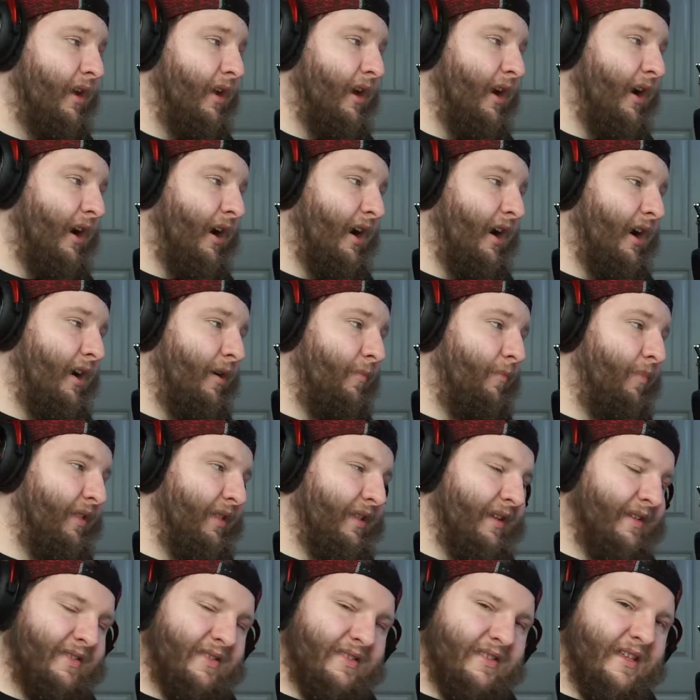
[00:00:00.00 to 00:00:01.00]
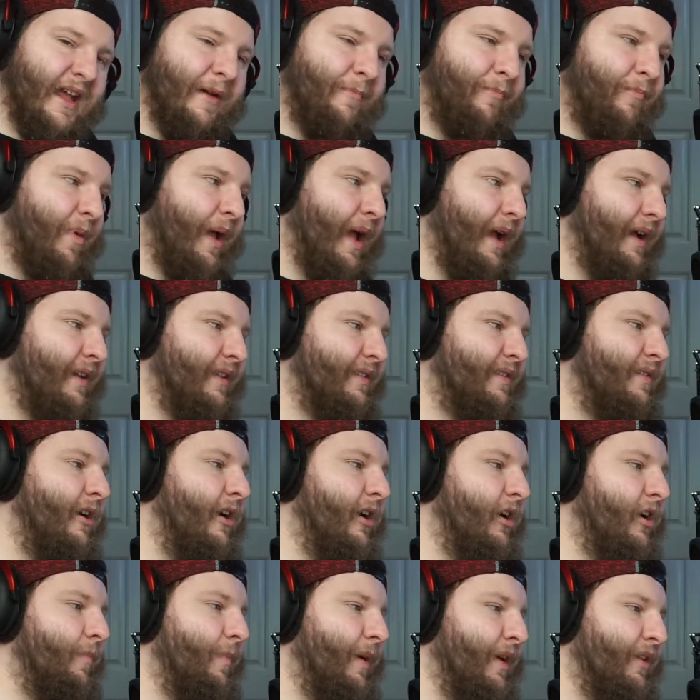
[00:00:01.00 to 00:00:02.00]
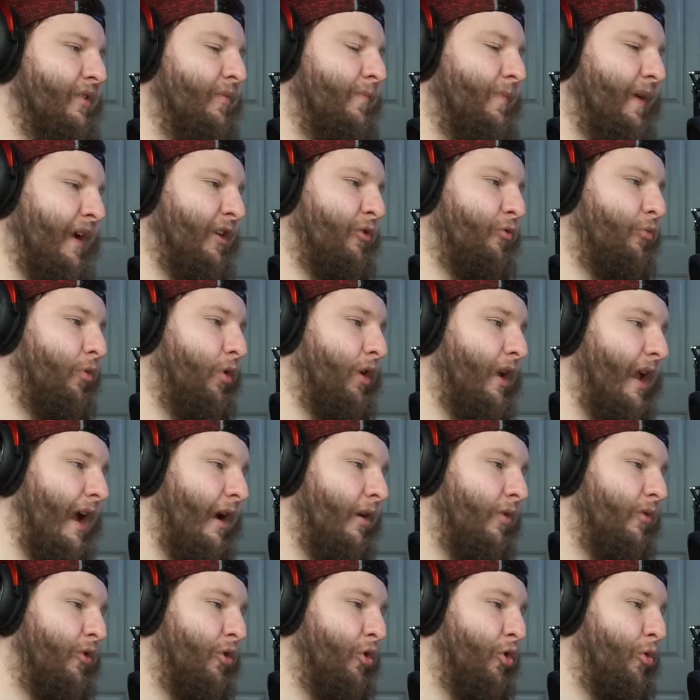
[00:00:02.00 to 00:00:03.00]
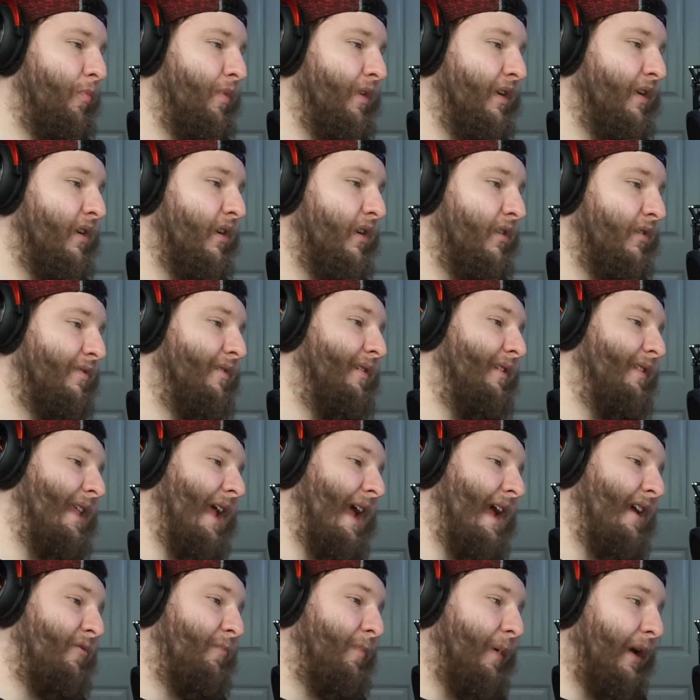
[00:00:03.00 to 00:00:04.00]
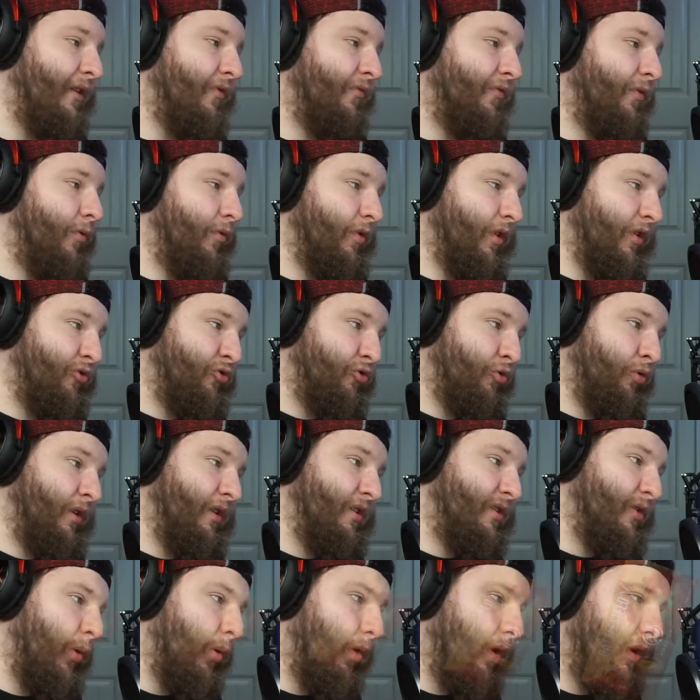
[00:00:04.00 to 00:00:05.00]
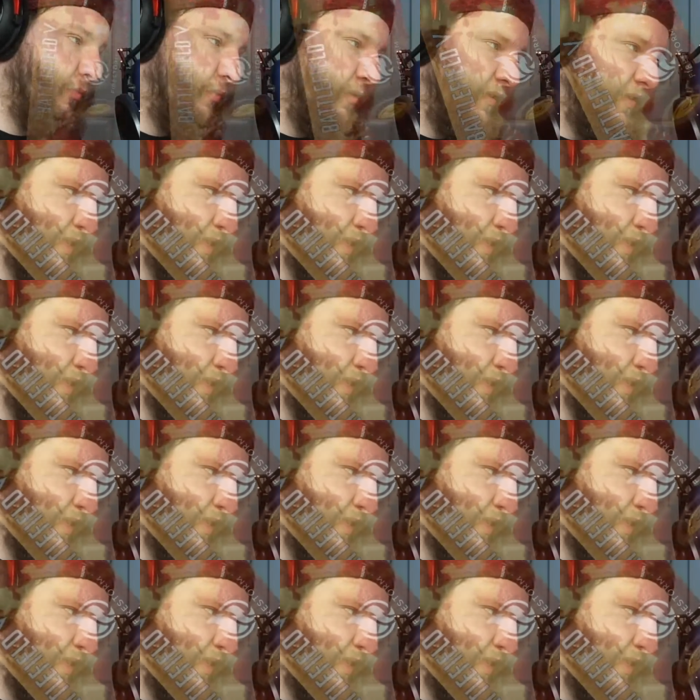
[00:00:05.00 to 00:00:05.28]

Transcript: But let's step back and talk about the Battle Royale though, because the last Battlefield entry toyed with